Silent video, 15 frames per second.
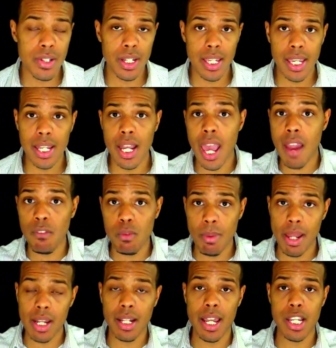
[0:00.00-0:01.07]
again,
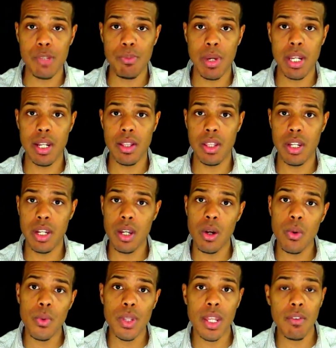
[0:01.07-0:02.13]
everybody likes being in the
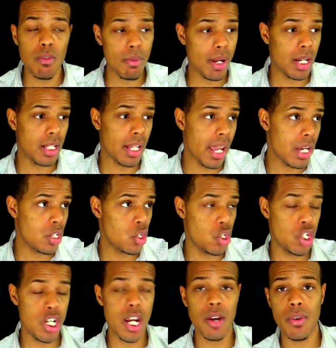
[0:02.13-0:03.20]
know, and everybody likes
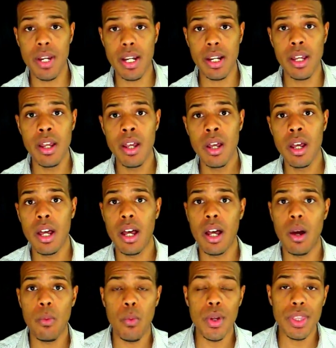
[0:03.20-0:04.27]
sharing
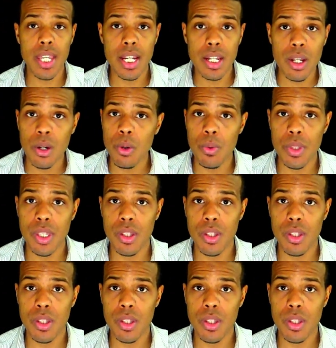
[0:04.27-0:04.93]
what they know with